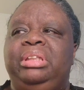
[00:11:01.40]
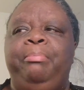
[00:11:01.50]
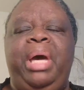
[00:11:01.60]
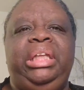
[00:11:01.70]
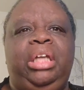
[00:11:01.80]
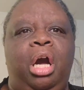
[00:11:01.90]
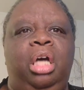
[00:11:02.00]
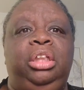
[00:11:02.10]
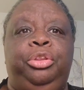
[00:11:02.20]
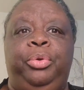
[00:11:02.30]
somebody
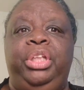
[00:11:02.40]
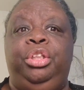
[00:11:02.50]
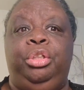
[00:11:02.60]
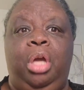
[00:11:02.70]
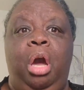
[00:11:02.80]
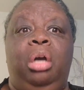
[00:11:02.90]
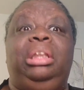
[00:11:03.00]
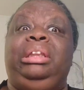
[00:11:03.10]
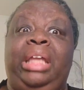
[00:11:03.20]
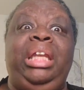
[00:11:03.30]
called and threatened your dog.
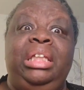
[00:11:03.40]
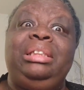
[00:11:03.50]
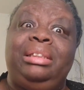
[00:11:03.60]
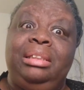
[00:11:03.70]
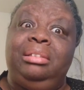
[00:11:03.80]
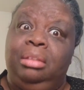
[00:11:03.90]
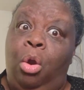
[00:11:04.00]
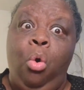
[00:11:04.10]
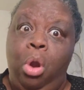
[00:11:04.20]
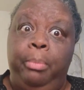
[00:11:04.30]
That is
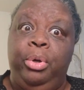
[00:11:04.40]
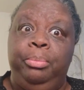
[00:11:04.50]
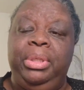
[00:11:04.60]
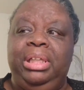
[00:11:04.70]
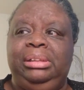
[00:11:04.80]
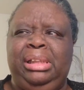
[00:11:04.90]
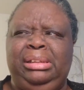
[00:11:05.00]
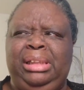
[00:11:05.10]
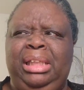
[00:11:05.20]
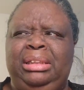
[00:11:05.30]
horrible because they
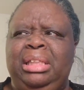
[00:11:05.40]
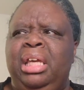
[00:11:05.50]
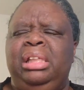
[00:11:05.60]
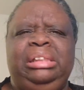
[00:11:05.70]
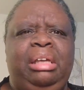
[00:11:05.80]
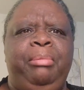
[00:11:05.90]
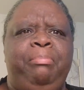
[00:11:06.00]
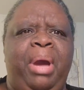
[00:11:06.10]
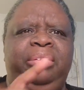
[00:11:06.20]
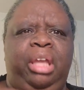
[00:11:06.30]
said something
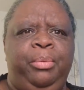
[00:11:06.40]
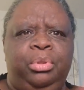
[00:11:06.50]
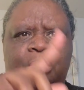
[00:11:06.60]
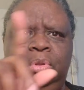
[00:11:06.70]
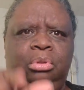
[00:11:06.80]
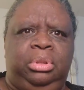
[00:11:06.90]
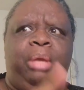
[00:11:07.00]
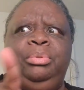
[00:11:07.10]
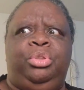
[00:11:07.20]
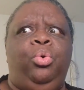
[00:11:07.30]
about they
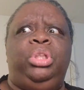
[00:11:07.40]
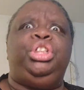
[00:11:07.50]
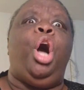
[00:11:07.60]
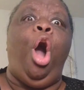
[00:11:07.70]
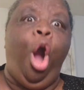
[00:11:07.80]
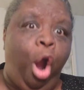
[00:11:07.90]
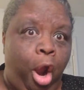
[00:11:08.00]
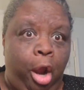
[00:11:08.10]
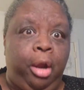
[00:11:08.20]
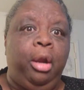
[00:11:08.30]
was going to
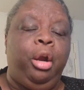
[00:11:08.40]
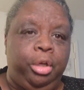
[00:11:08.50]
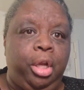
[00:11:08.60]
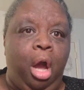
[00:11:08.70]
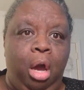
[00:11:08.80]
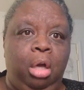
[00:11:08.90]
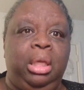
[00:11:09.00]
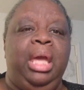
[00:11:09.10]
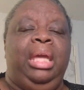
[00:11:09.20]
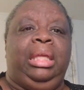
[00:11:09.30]
R her dog.
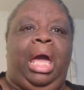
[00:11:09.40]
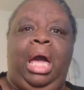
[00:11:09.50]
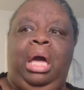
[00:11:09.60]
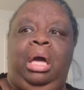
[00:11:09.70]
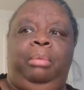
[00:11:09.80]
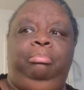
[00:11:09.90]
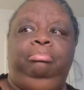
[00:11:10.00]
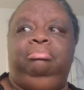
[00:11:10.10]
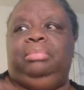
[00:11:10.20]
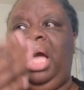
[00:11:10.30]

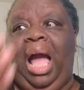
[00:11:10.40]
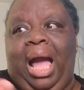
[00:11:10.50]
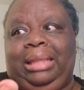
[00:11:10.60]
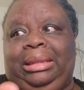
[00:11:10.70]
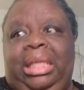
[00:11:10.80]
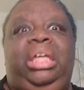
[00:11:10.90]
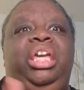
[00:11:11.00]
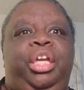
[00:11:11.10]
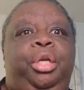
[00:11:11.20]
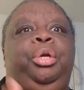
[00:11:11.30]
I think
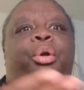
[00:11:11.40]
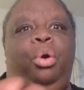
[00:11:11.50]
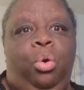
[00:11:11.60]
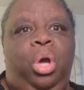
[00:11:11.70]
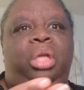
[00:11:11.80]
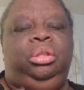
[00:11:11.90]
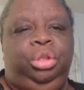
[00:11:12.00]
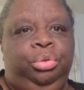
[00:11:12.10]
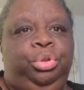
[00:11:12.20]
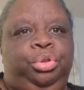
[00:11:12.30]
here on
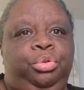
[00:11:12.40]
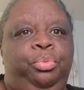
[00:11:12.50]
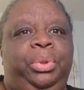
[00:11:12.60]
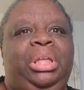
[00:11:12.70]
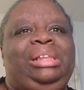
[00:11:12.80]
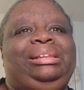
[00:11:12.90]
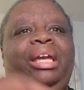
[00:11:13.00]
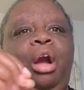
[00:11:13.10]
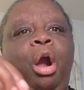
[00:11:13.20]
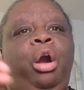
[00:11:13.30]
YouTube, when I
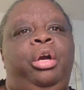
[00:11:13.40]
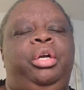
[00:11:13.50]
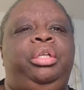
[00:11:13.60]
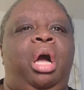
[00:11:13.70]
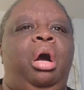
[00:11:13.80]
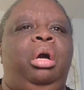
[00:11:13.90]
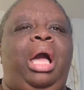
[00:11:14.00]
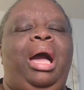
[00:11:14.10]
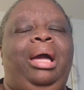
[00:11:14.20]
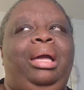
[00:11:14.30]
say R her dog,
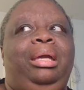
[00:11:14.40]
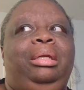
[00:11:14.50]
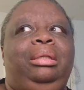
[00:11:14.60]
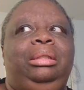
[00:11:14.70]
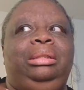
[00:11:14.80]
I